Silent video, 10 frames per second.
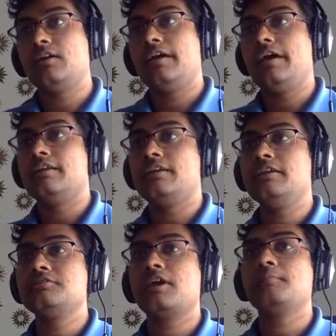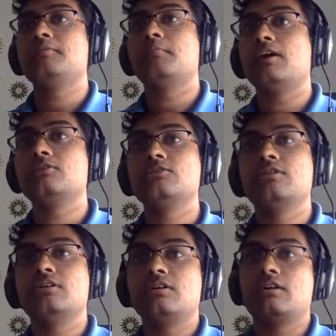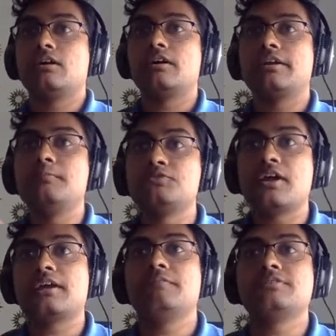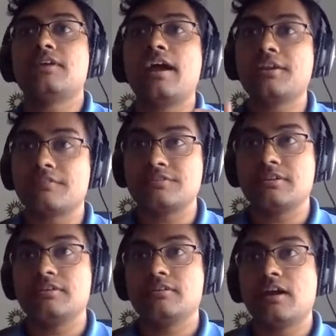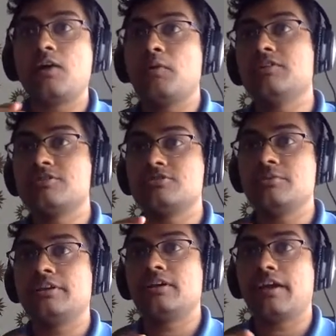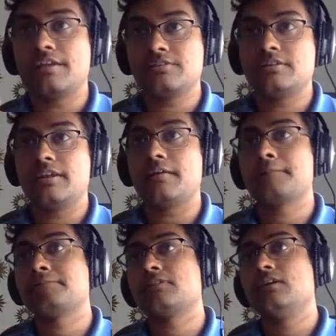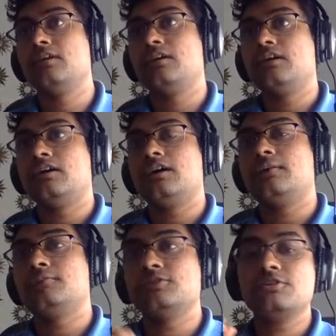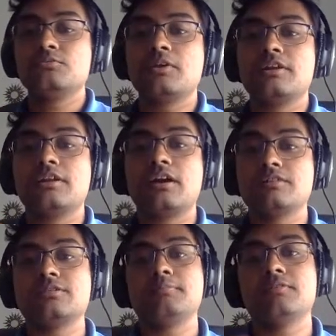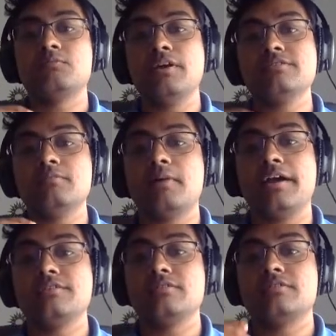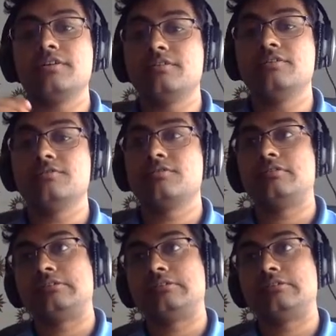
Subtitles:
And each time the model keeps track of its accuracy, how well it's doing against the data. So this is where the concept of weights and biases are introduced.